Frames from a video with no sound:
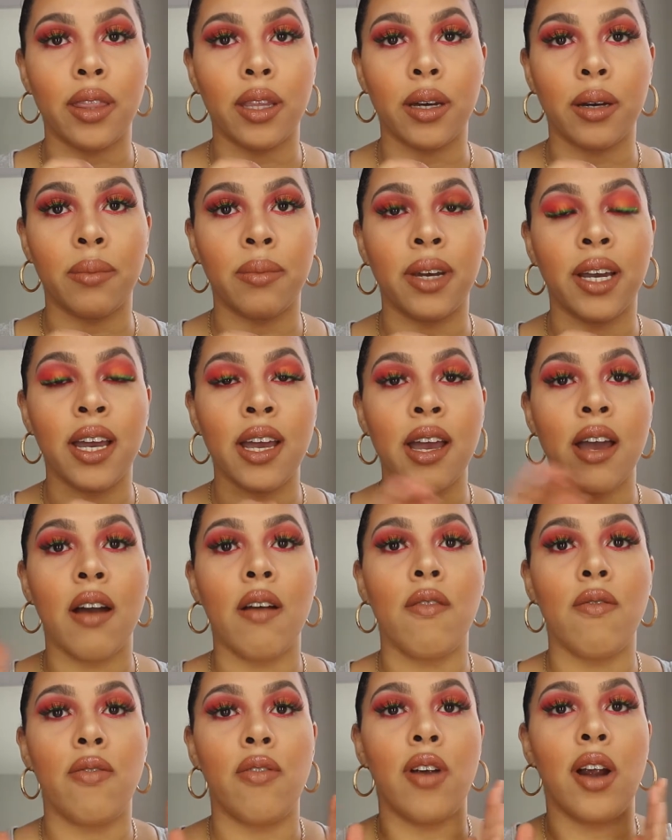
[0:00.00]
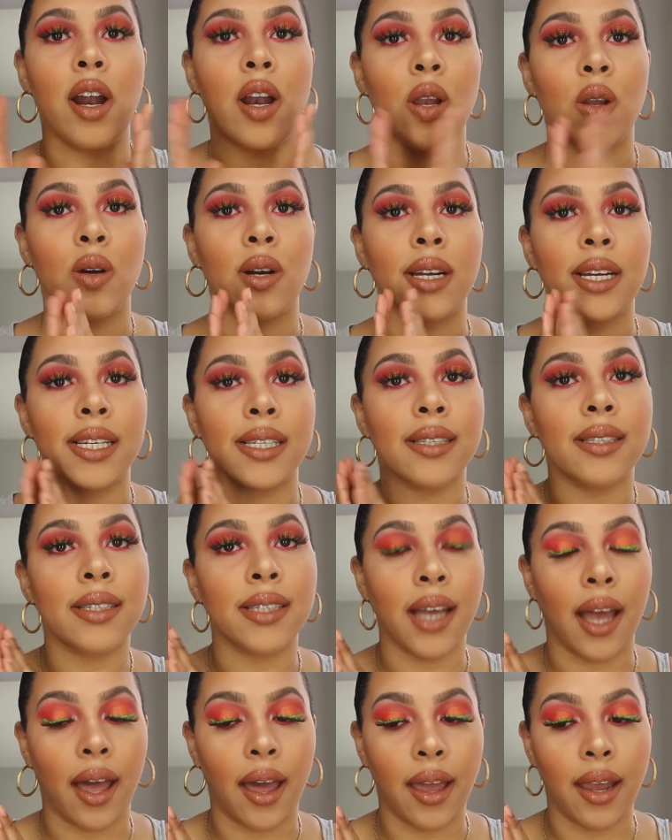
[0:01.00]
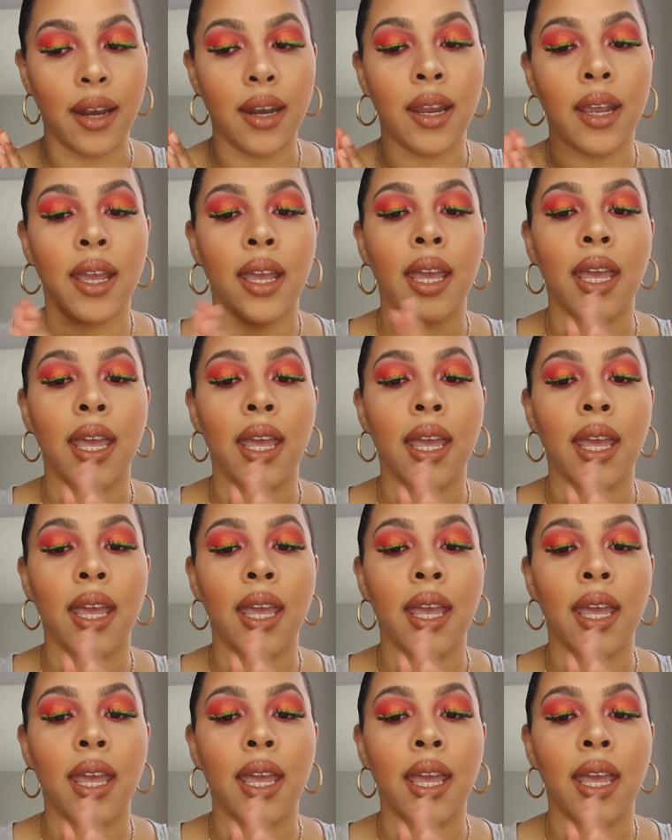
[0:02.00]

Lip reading: them for a longest time.